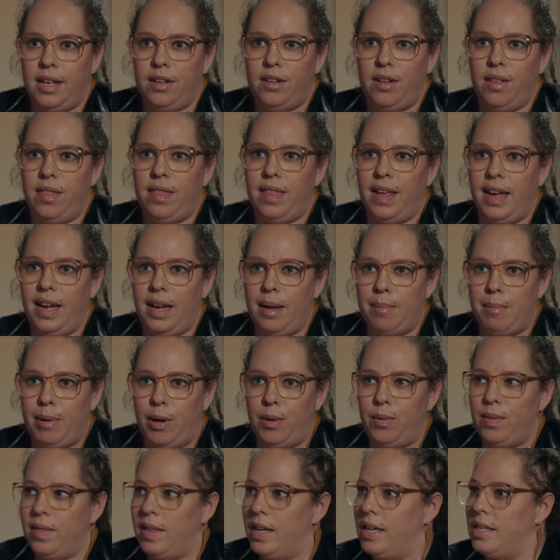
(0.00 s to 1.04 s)
to think
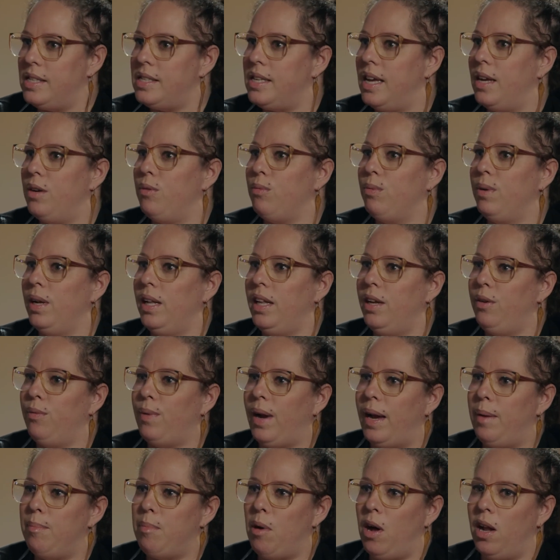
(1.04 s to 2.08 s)
about this and really
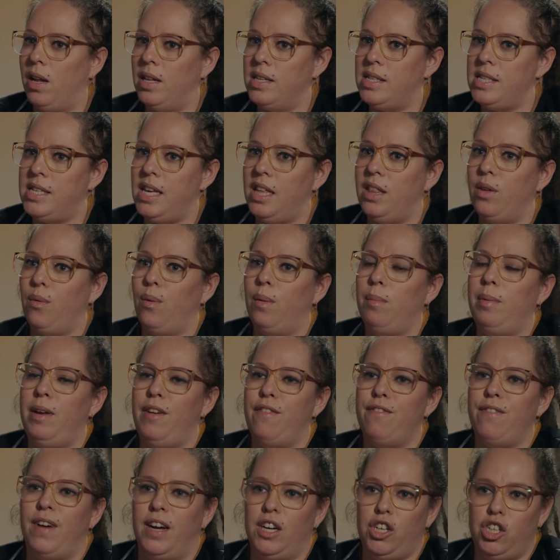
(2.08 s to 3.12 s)
write policy that will be
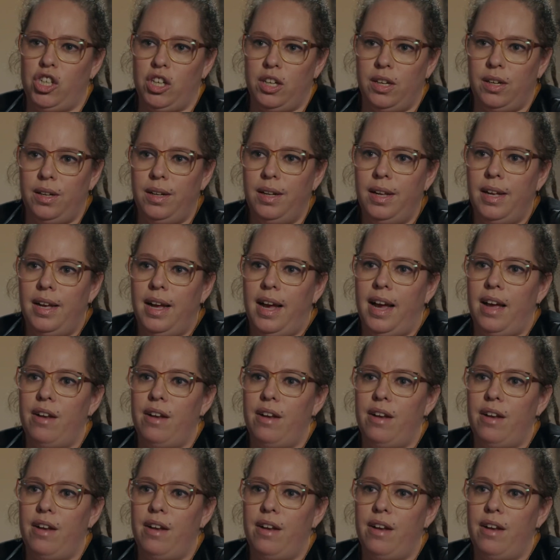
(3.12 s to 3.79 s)
functional